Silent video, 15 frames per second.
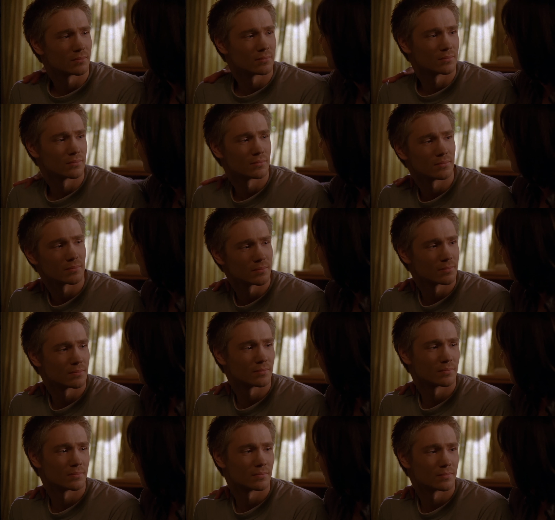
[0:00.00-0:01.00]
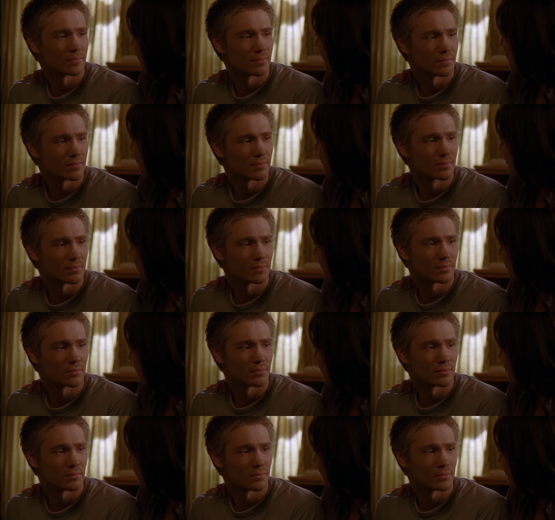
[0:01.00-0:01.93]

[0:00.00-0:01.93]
No one is speaking in this clip.